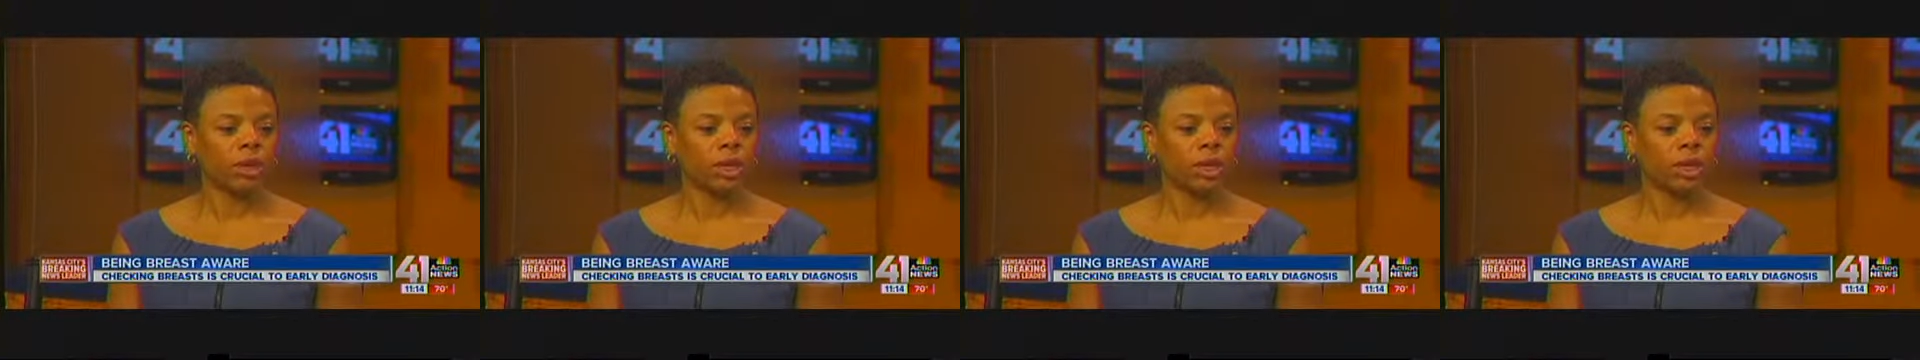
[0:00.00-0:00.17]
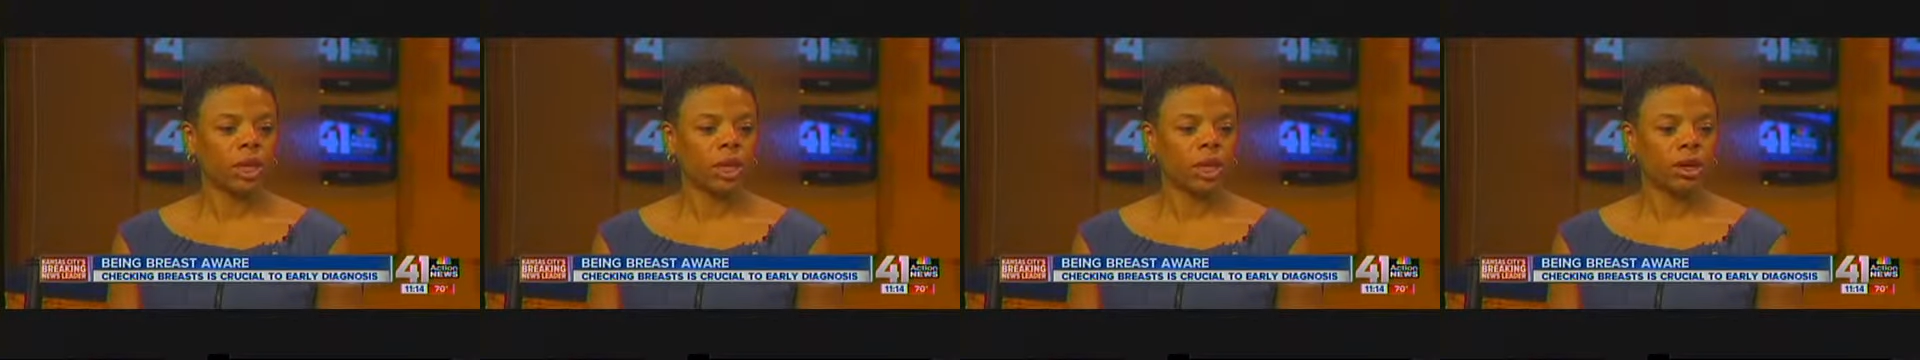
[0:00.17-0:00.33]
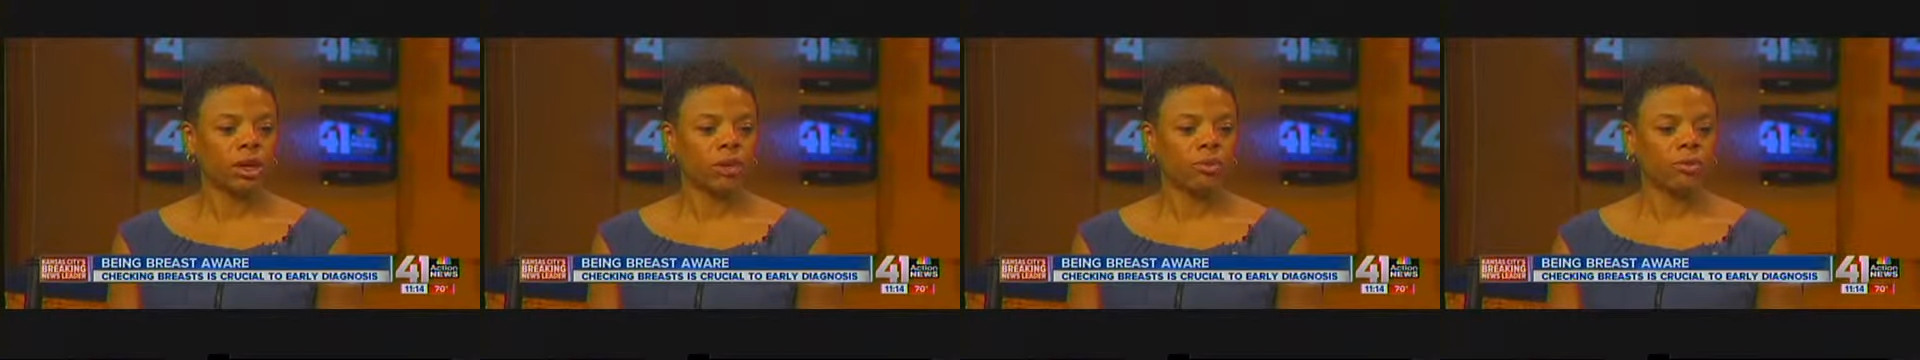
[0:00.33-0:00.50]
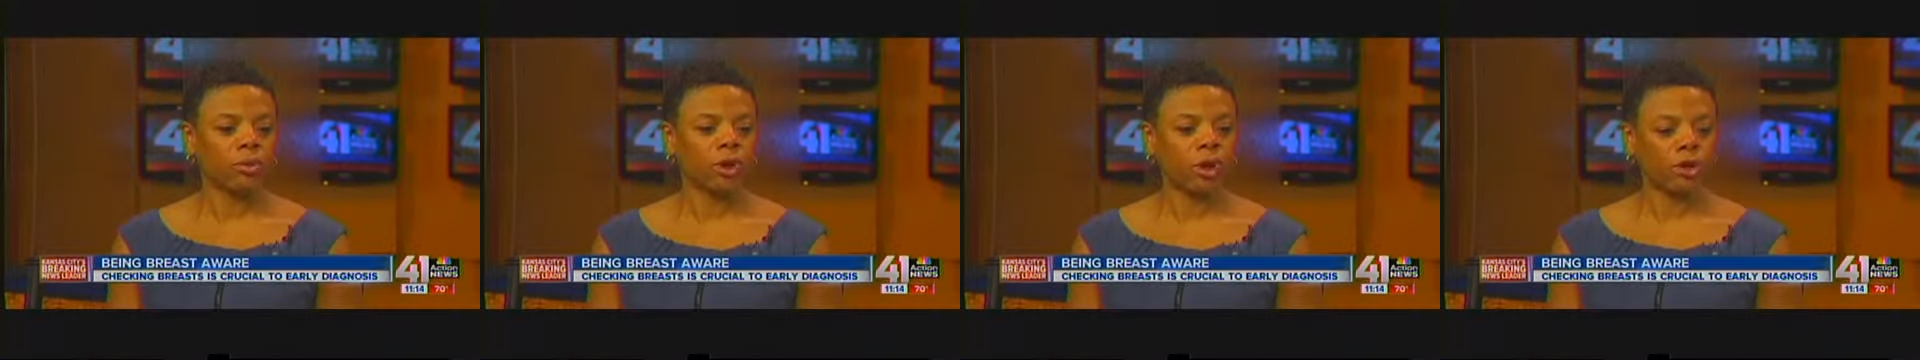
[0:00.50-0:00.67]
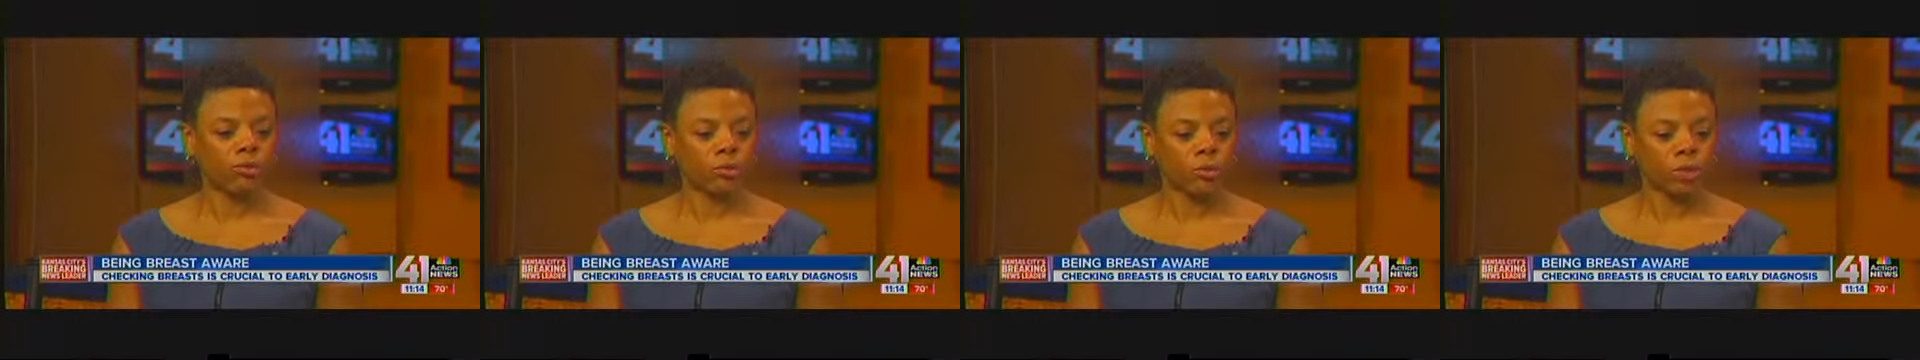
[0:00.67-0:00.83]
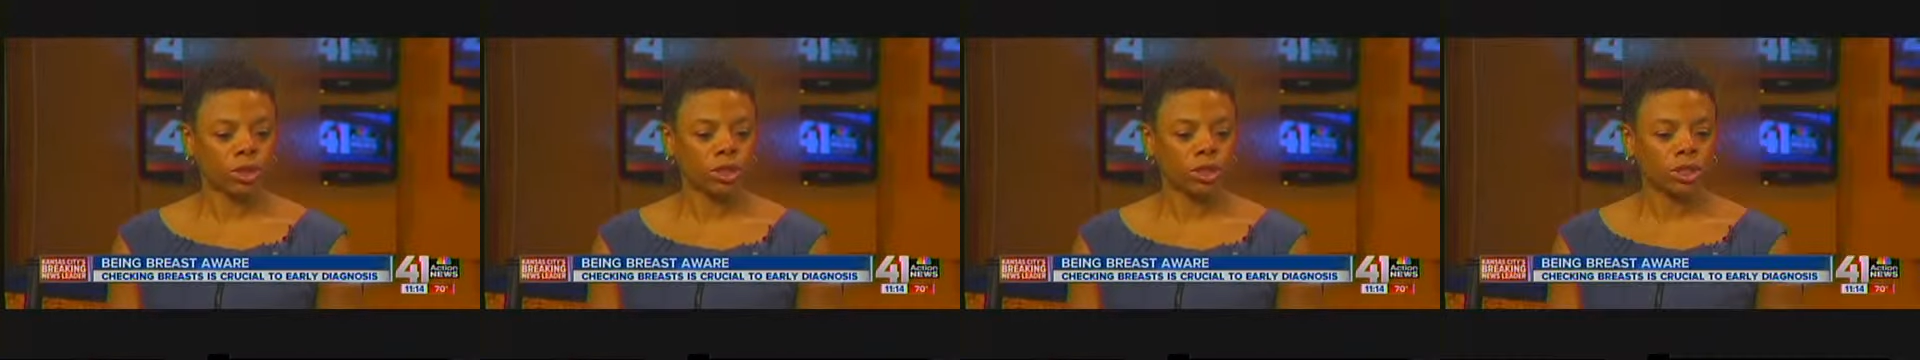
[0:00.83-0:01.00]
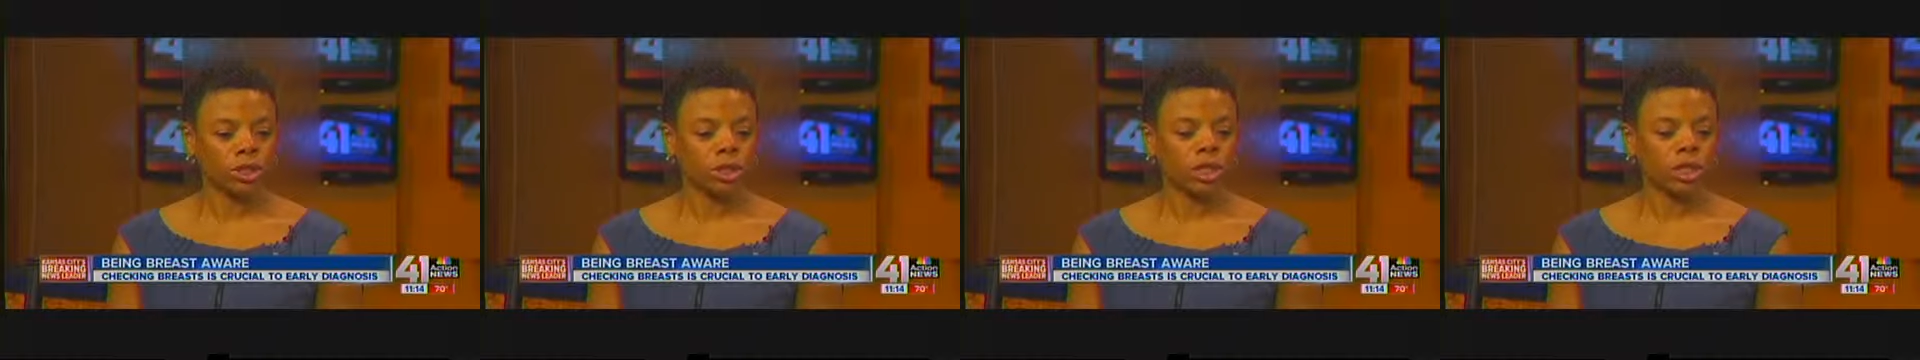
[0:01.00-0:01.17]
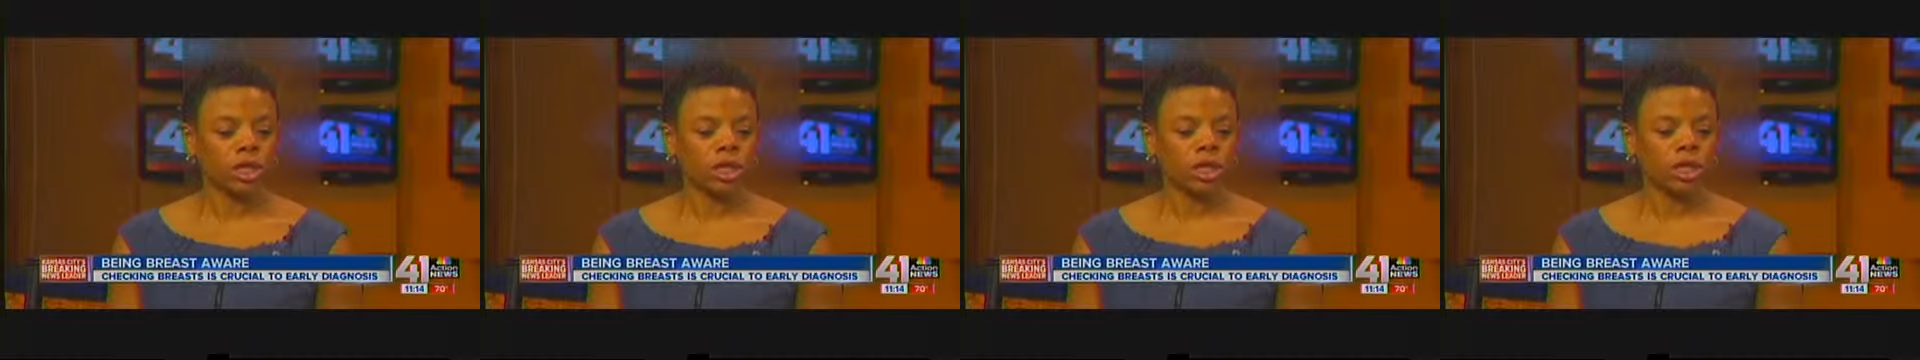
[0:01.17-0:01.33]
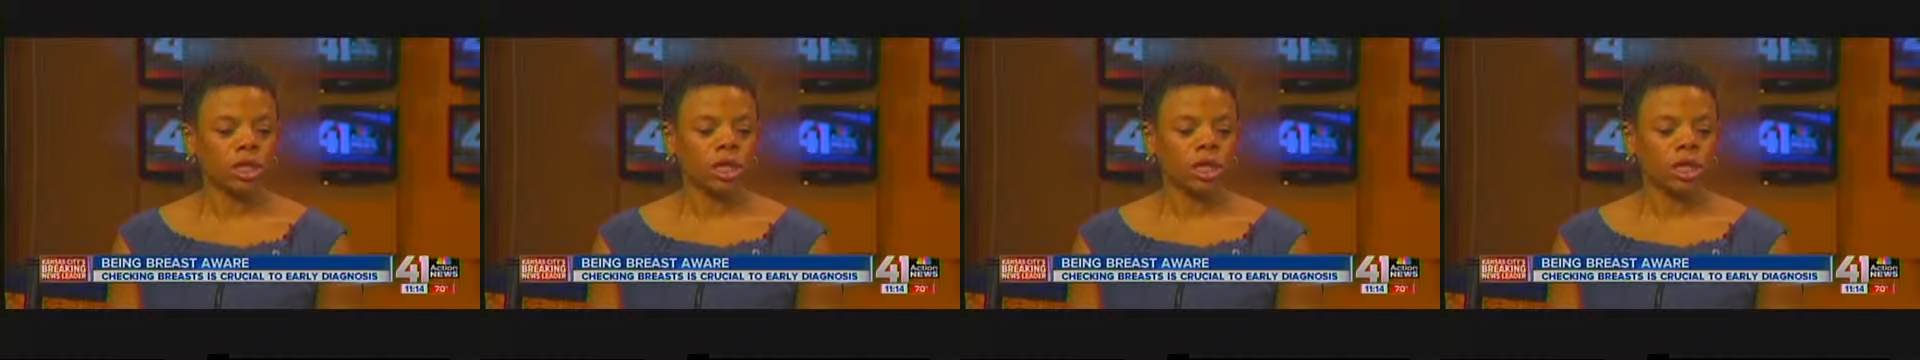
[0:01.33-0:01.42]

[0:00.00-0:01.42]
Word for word: me a uh, reference,